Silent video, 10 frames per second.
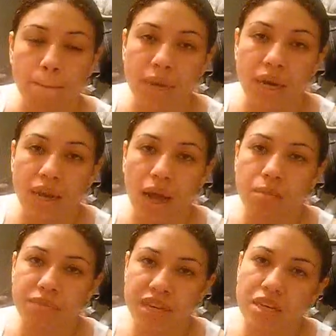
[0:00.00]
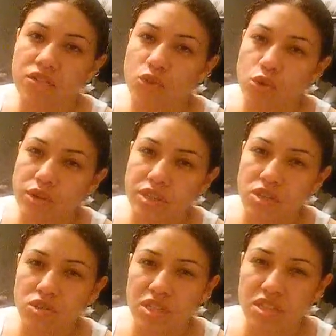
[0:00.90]
But I'm thinking of ordering
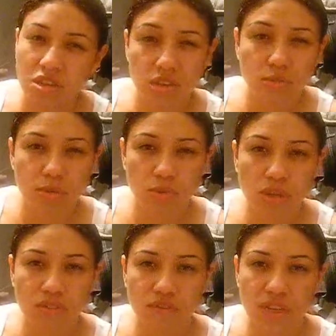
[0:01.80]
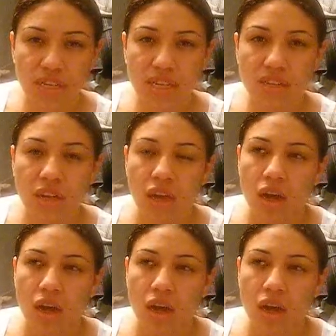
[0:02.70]
those because they're a little bit more convenient.